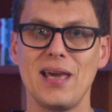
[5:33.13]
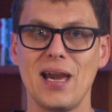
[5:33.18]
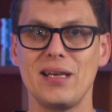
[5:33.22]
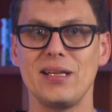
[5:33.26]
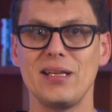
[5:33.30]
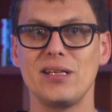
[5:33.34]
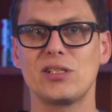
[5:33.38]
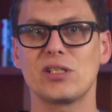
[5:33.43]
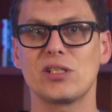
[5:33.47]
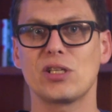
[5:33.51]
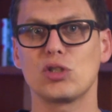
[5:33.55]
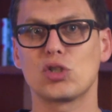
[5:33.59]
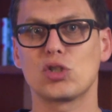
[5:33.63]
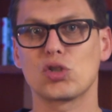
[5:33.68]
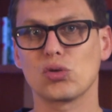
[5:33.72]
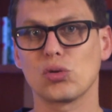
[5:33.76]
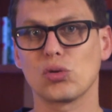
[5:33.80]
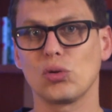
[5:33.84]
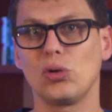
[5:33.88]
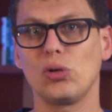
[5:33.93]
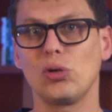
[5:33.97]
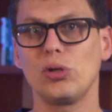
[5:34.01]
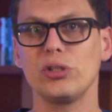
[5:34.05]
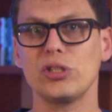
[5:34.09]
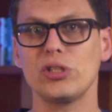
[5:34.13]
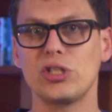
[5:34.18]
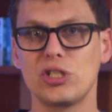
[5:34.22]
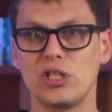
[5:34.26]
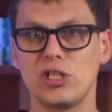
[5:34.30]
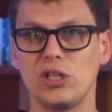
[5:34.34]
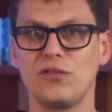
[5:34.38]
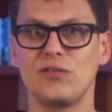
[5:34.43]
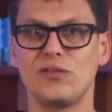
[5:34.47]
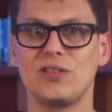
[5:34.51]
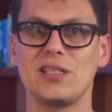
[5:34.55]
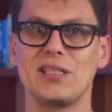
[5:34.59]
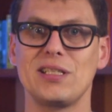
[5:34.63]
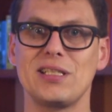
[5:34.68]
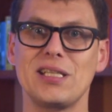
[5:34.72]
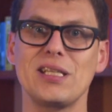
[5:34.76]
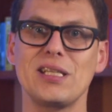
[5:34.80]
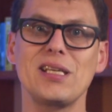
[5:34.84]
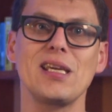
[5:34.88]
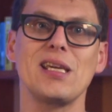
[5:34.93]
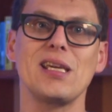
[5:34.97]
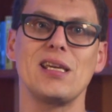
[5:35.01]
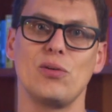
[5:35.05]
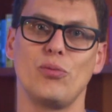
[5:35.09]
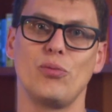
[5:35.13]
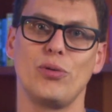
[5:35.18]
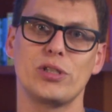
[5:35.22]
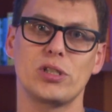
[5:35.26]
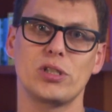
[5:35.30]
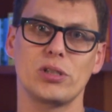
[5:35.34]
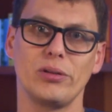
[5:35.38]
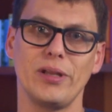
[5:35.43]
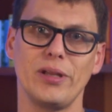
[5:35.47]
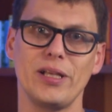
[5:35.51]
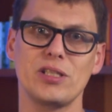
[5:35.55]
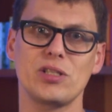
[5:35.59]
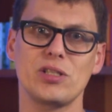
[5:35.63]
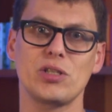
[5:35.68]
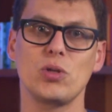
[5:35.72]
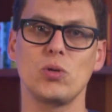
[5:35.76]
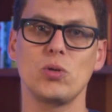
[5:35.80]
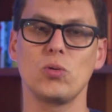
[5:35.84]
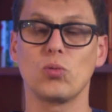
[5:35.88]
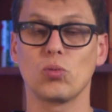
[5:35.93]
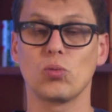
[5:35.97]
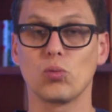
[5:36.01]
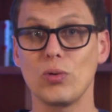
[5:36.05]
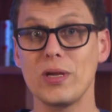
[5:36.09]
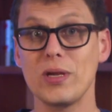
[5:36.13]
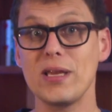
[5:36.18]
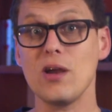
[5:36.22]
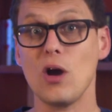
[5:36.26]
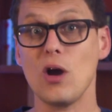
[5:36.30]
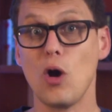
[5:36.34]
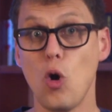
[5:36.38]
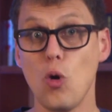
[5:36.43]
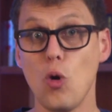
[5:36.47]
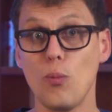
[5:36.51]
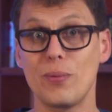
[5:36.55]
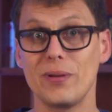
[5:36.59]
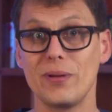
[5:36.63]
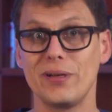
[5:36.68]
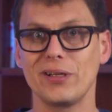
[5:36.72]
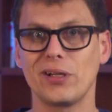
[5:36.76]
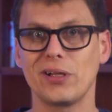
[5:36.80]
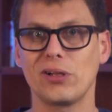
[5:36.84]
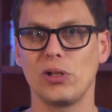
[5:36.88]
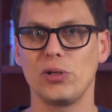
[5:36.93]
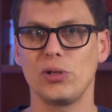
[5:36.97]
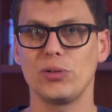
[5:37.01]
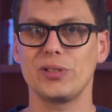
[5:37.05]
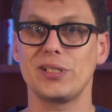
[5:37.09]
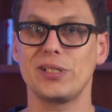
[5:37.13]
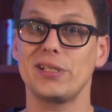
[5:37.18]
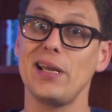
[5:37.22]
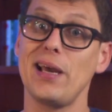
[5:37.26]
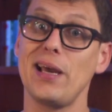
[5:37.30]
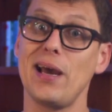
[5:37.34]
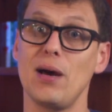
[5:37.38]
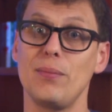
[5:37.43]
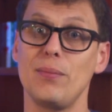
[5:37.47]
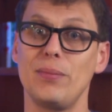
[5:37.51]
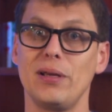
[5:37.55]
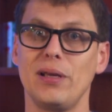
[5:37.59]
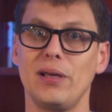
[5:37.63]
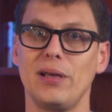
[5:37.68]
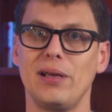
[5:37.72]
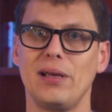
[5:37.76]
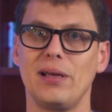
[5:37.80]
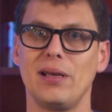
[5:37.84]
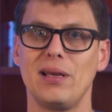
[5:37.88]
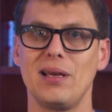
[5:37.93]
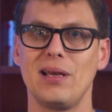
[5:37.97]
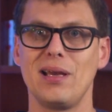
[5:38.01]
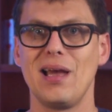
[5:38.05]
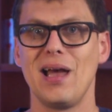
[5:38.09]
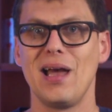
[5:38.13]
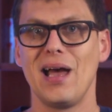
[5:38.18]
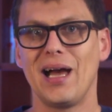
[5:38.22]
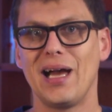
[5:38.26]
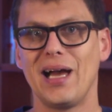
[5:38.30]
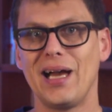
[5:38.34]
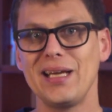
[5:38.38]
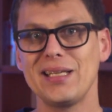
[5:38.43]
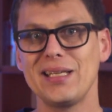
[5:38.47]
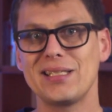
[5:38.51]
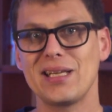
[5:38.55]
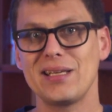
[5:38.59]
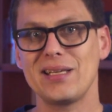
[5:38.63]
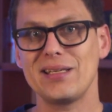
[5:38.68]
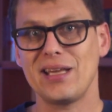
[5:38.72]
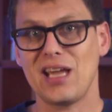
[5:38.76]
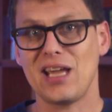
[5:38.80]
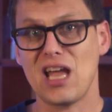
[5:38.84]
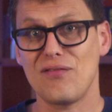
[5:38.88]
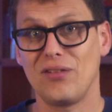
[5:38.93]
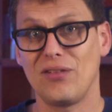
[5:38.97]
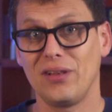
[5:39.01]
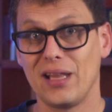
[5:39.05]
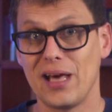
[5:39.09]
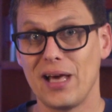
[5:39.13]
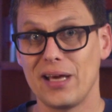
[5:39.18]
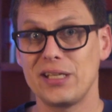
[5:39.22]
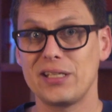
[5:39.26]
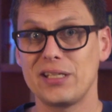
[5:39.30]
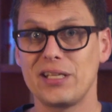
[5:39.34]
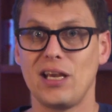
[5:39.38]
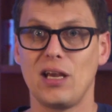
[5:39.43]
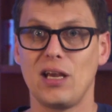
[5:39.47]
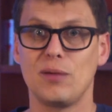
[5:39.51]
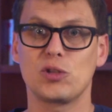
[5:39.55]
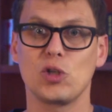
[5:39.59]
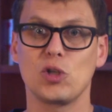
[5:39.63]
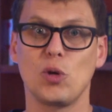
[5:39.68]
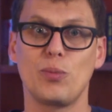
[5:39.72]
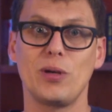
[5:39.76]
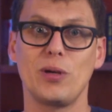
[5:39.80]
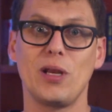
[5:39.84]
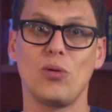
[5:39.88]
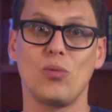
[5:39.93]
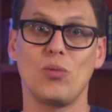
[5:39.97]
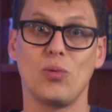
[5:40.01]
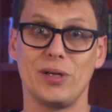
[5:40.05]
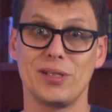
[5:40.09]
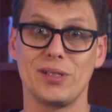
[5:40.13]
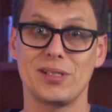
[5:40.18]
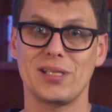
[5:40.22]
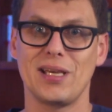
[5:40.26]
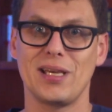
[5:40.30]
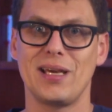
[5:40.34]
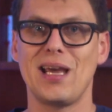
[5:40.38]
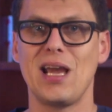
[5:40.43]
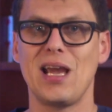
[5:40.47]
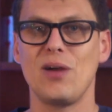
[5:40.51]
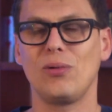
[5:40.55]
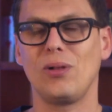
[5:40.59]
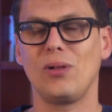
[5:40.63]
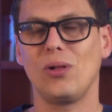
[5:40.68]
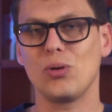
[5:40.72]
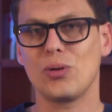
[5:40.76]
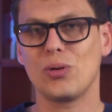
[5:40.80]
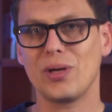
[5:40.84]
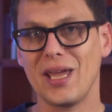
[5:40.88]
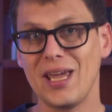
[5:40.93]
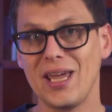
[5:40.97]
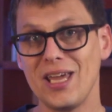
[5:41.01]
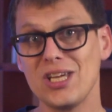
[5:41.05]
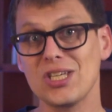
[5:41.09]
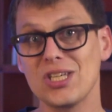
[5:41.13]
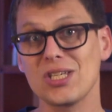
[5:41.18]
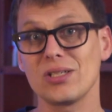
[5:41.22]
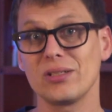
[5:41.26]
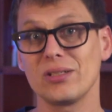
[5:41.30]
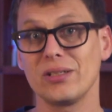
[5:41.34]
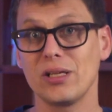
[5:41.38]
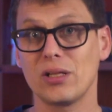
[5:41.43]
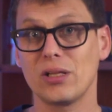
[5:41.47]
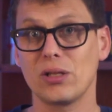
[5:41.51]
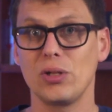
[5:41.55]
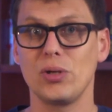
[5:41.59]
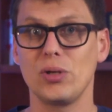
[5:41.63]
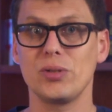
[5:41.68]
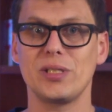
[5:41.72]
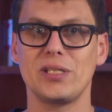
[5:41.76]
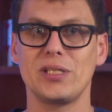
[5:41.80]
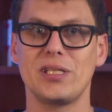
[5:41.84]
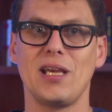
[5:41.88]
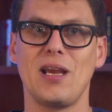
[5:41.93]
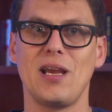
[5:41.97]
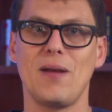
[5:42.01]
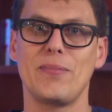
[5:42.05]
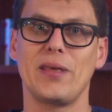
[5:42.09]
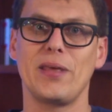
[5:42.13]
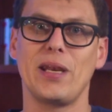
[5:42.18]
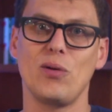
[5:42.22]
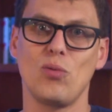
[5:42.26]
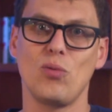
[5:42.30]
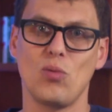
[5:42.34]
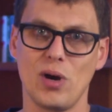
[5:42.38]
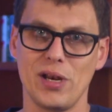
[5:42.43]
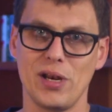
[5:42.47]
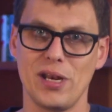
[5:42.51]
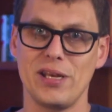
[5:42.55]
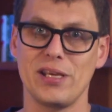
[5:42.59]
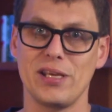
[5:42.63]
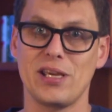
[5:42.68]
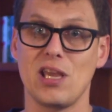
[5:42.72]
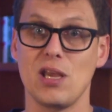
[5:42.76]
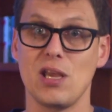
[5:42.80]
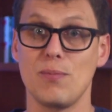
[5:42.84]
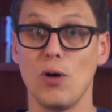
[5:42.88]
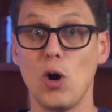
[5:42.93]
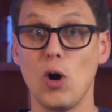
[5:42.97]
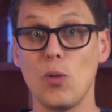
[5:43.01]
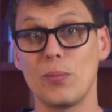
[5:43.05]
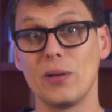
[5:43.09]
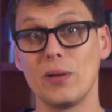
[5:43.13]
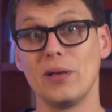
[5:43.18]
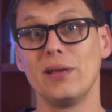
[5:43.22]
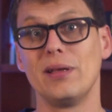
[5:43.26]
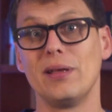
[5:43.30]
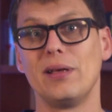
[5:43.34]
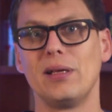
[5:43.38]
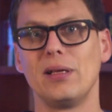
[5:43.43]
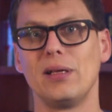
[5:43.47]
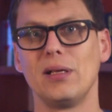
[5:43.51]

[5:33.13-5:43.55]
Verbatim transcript: that is Command Shift T, which lets you reopen a closed tab. I tend to have a lot of tabs open at once, and I will occasionally close a tab that I wanted to keep open.